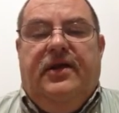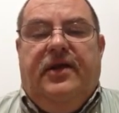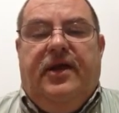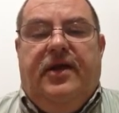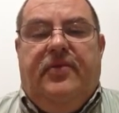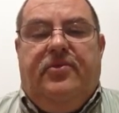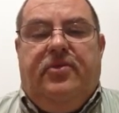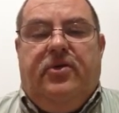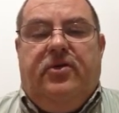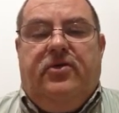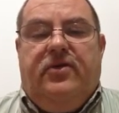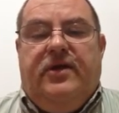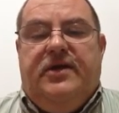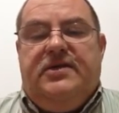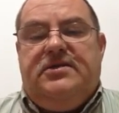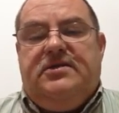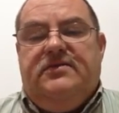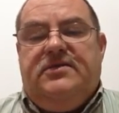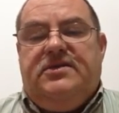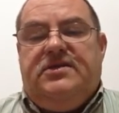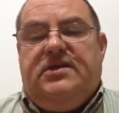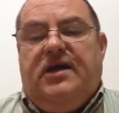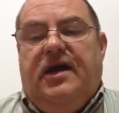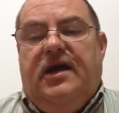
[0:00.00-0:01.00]
A
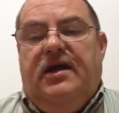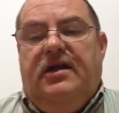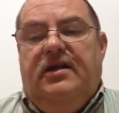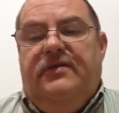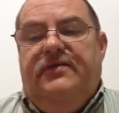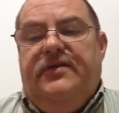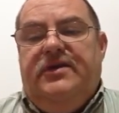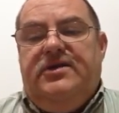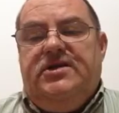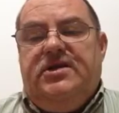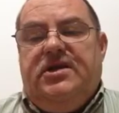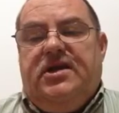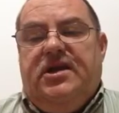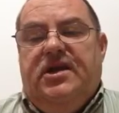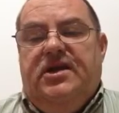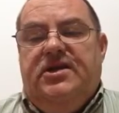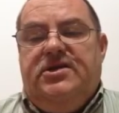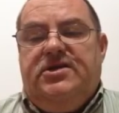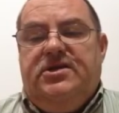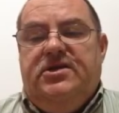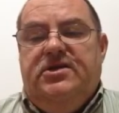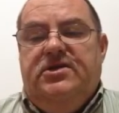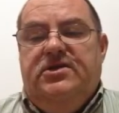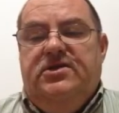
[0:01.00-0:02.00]
progressive style of
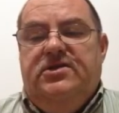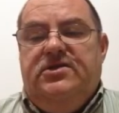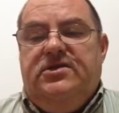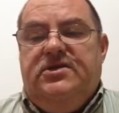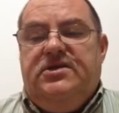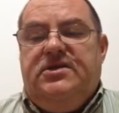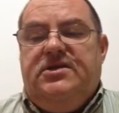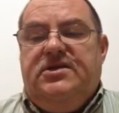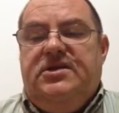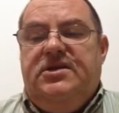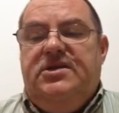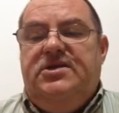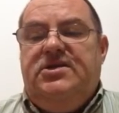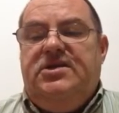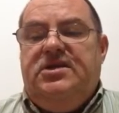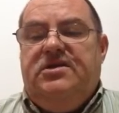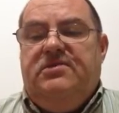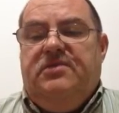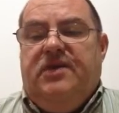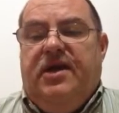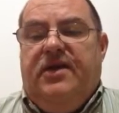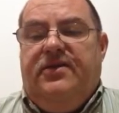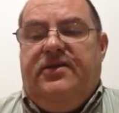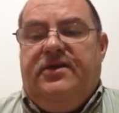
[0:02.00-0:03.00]
education uses
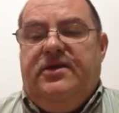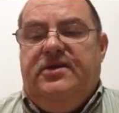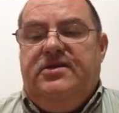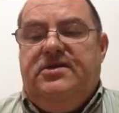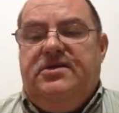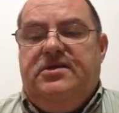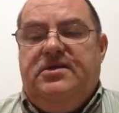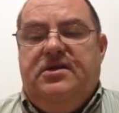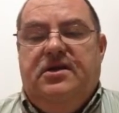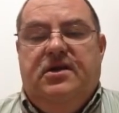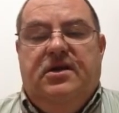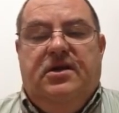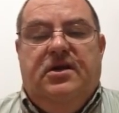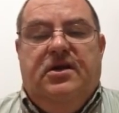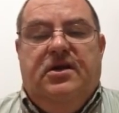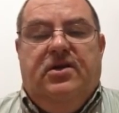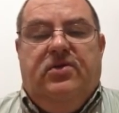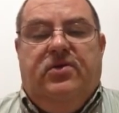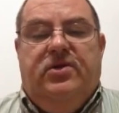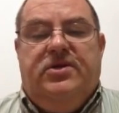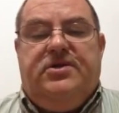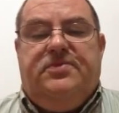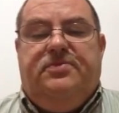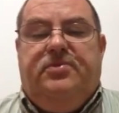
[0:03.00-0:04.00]
teaching methods
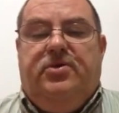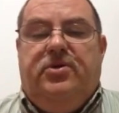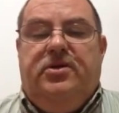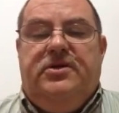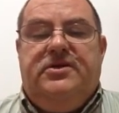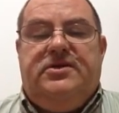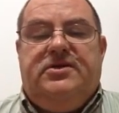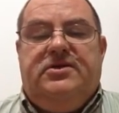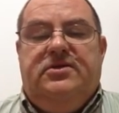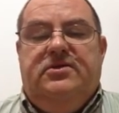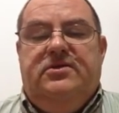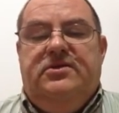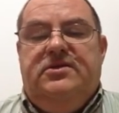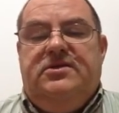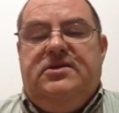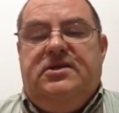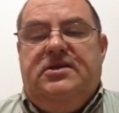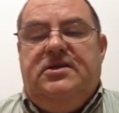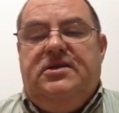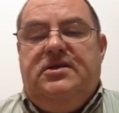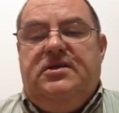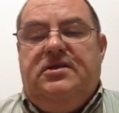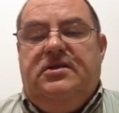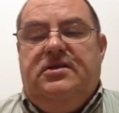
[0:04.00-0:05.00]
which pull students
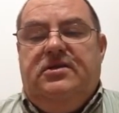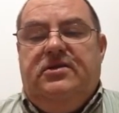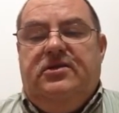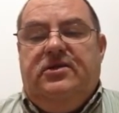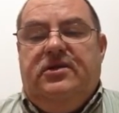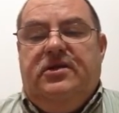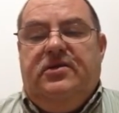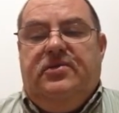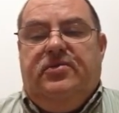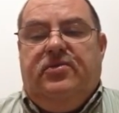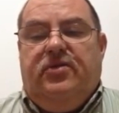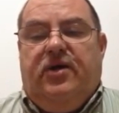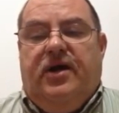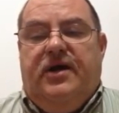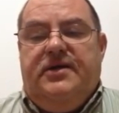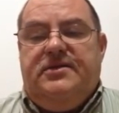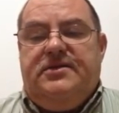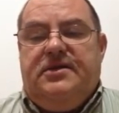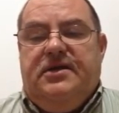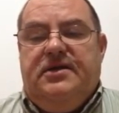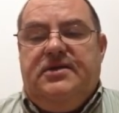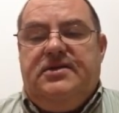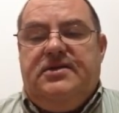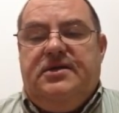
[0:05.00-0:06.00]
into the learning
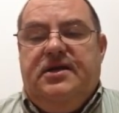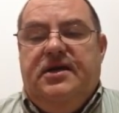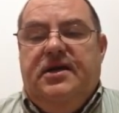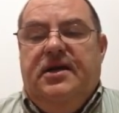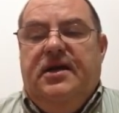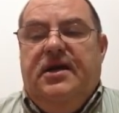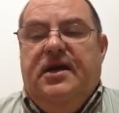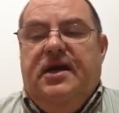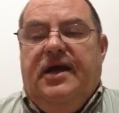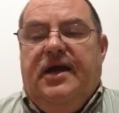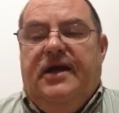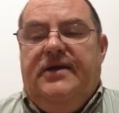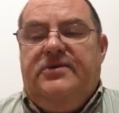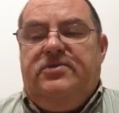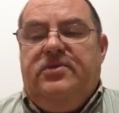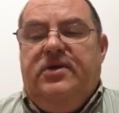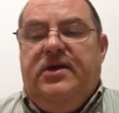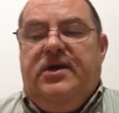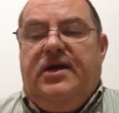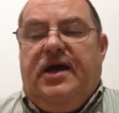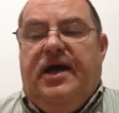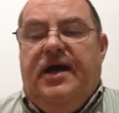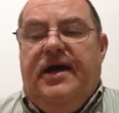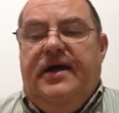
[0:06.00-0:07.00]
process as
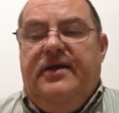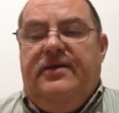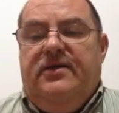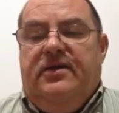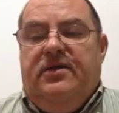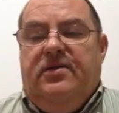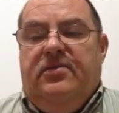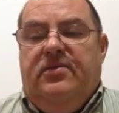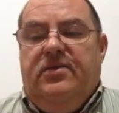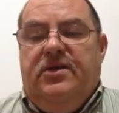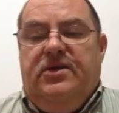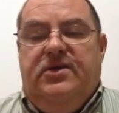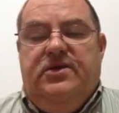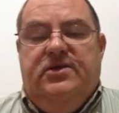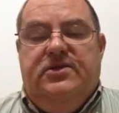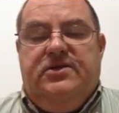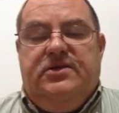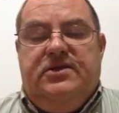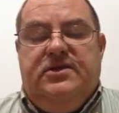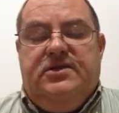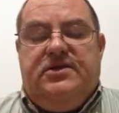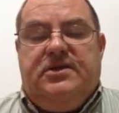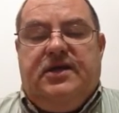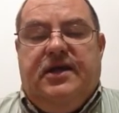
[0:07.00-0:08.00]
we guide them in
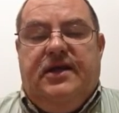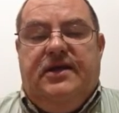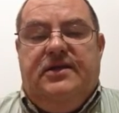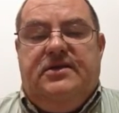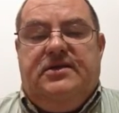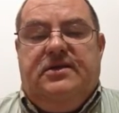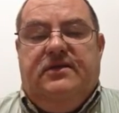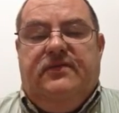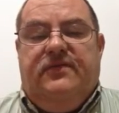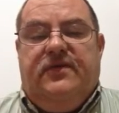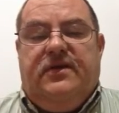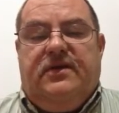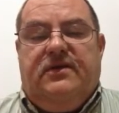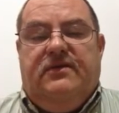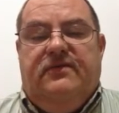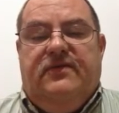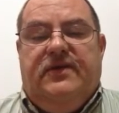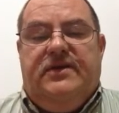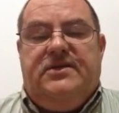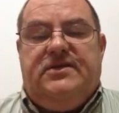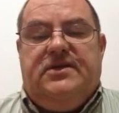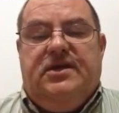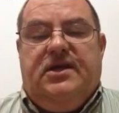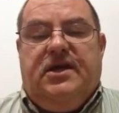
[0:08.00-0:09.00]
using scientific
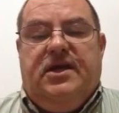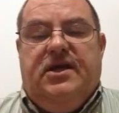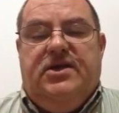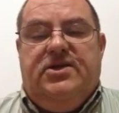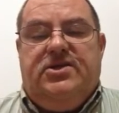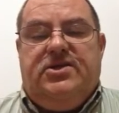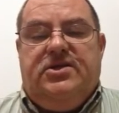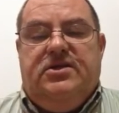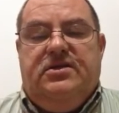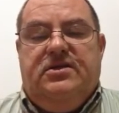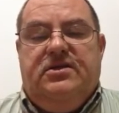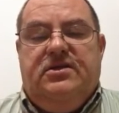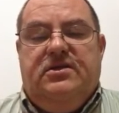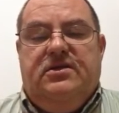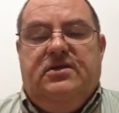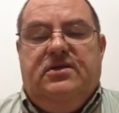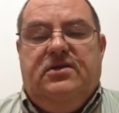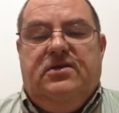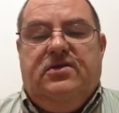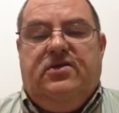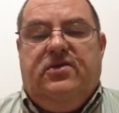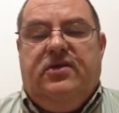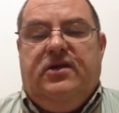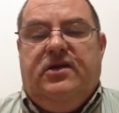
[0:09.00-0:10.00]
investigation,
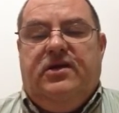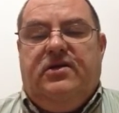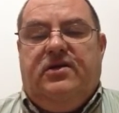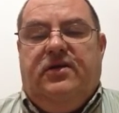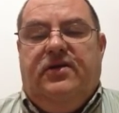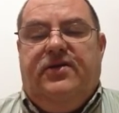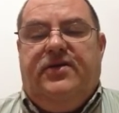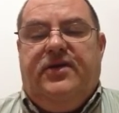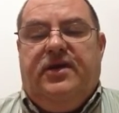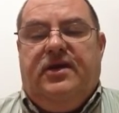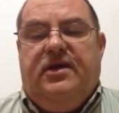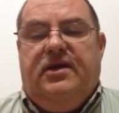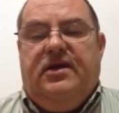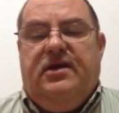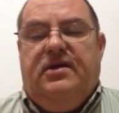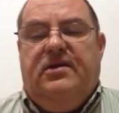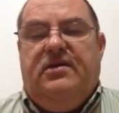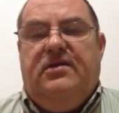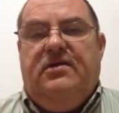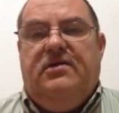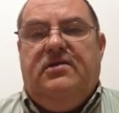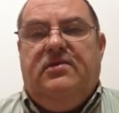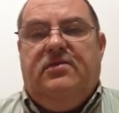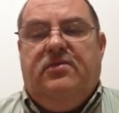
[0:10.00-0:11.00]
critical
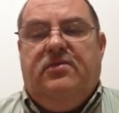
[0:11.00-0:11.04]
thinking,